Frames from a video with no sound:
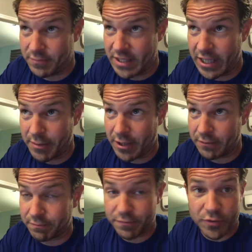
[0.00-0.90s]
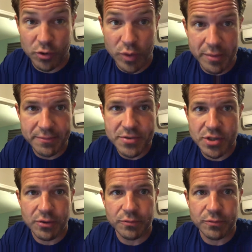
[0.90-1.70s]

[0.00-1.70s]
kettlebell for women, so